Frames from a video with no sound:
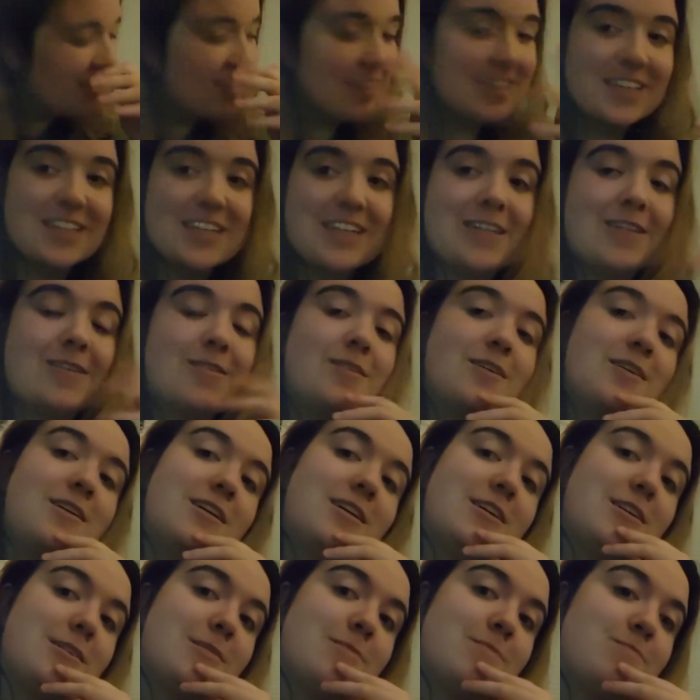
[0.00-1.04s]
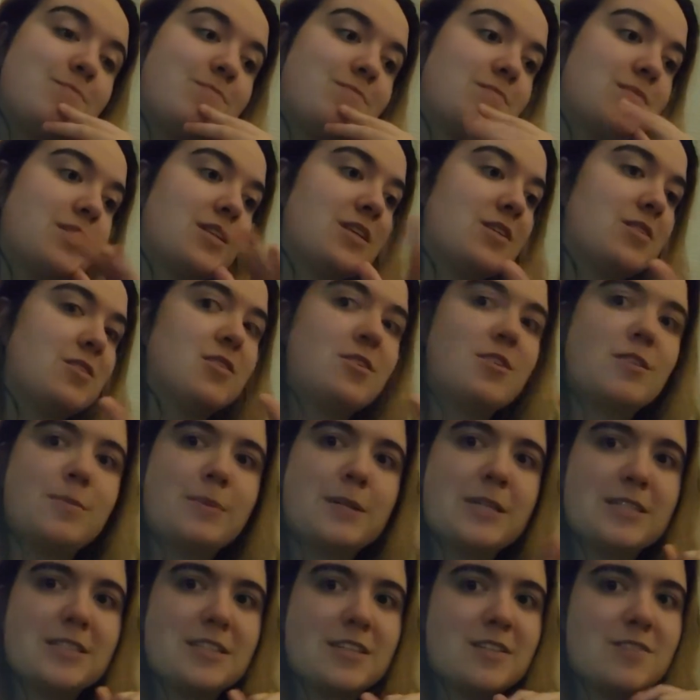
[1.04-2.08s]
Yeah, so the
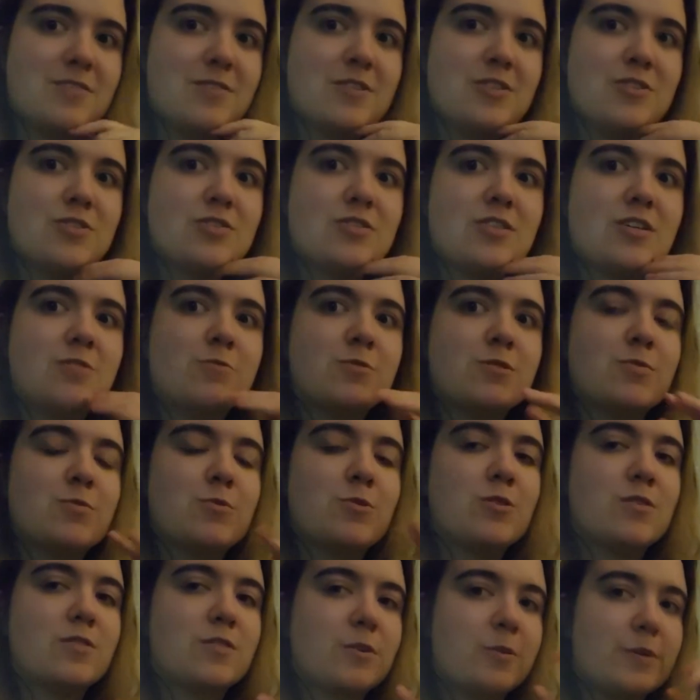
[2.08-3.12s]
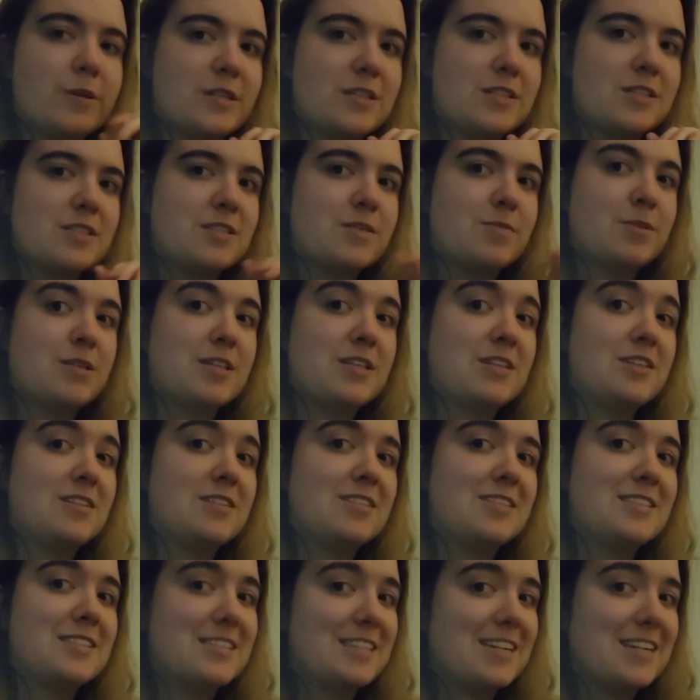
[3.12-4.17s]
big stuff, as you saw, was more of going into some of the
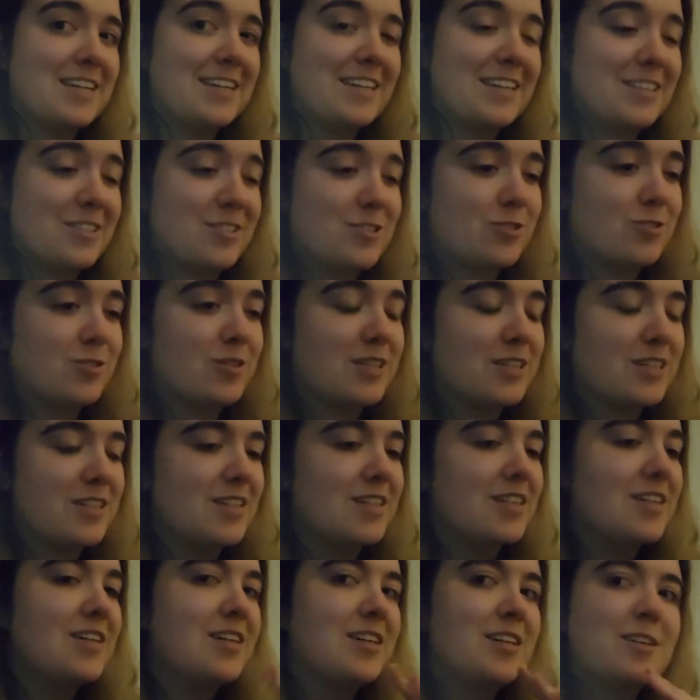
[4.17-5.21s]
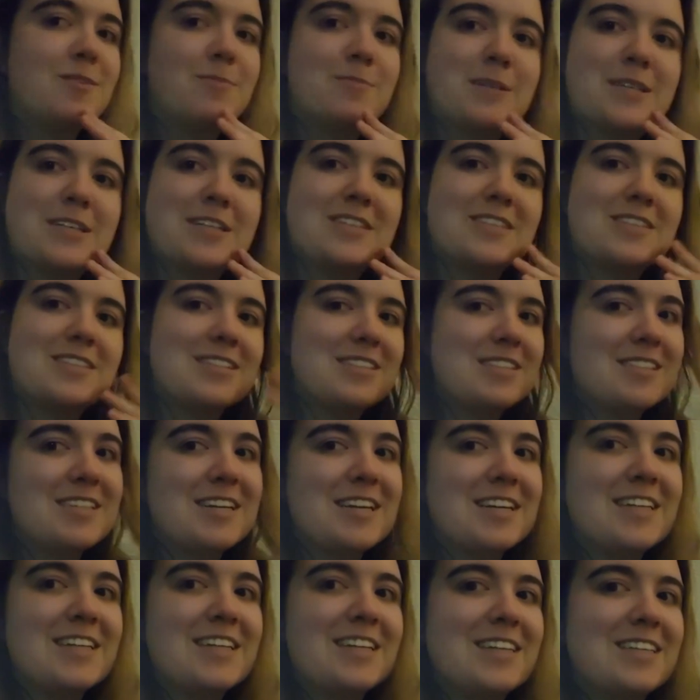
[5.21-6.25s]
Cincinnati history, because
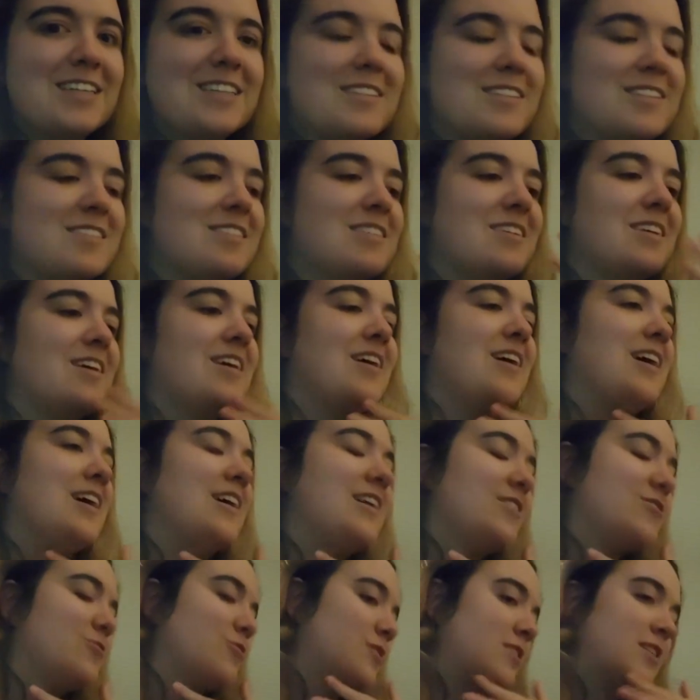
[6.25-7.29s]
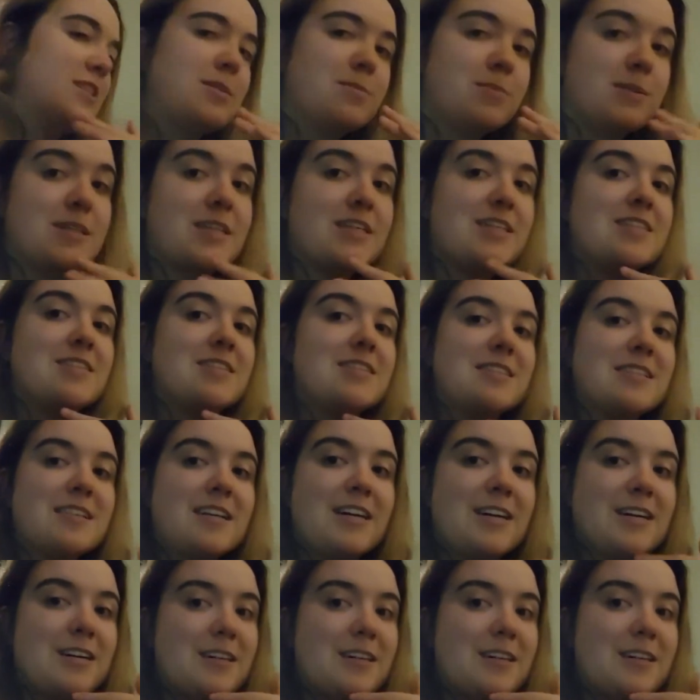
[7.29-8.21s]
Cincinnati is an interesting place.